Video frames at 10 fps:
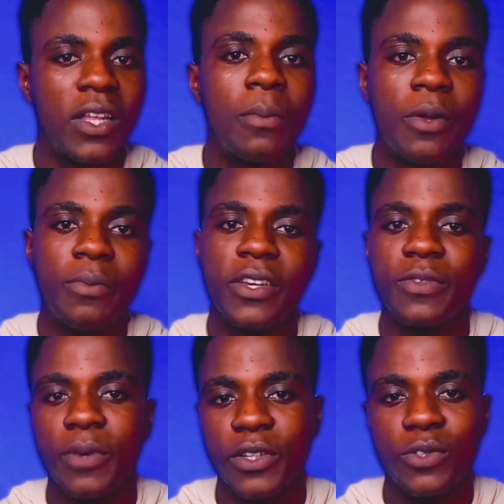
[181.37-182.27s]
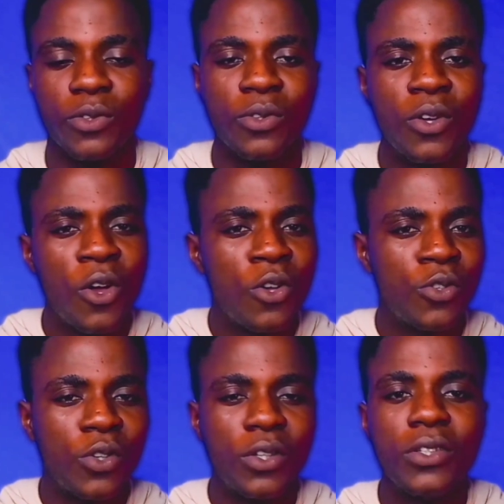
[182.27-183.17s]
further memory expansion,
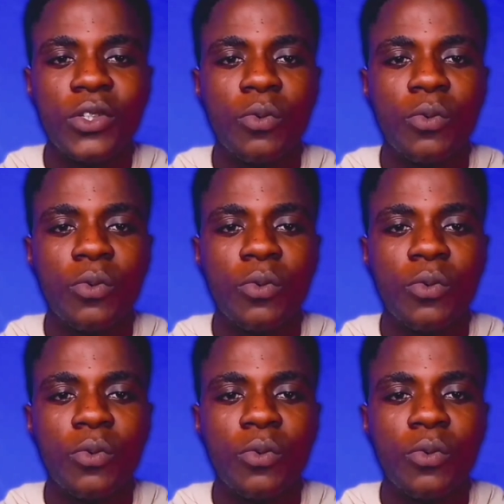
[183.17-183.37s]
so you don't need